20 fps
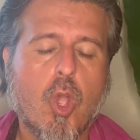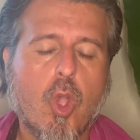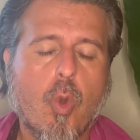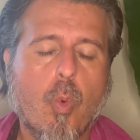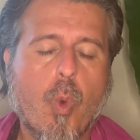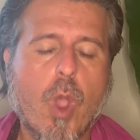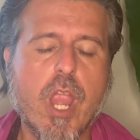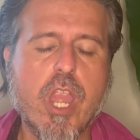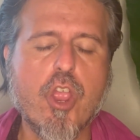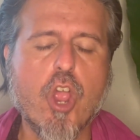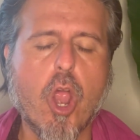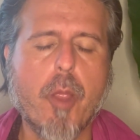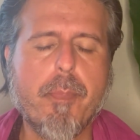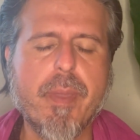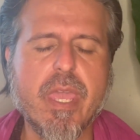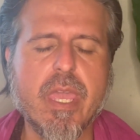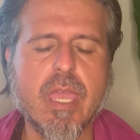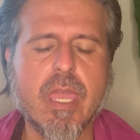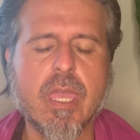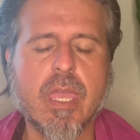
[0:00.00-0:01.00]
When you're
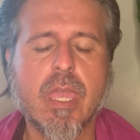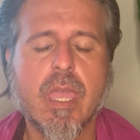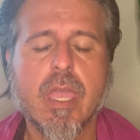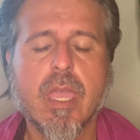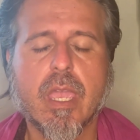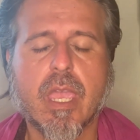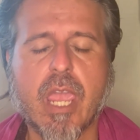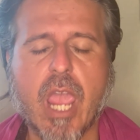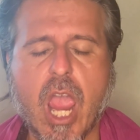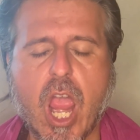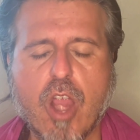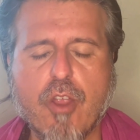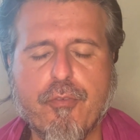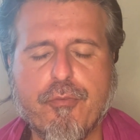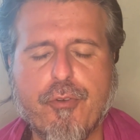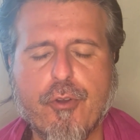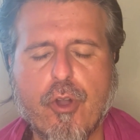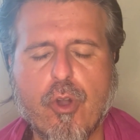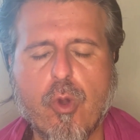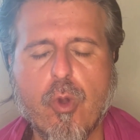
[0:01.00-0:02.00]
being
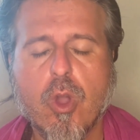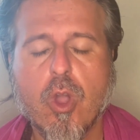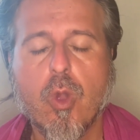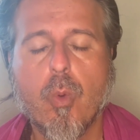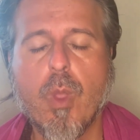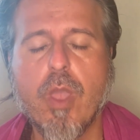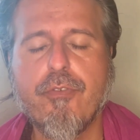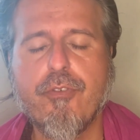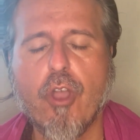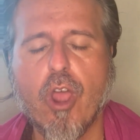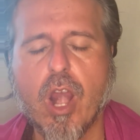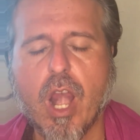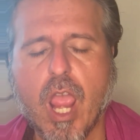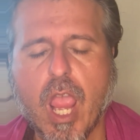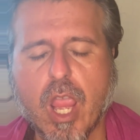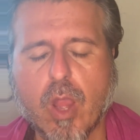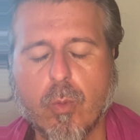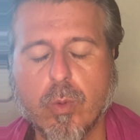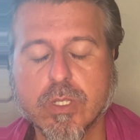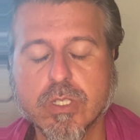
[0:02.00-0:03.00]
careful with your
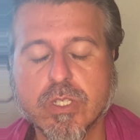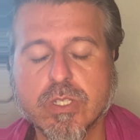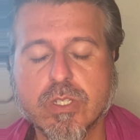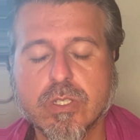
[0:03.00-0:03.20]
language,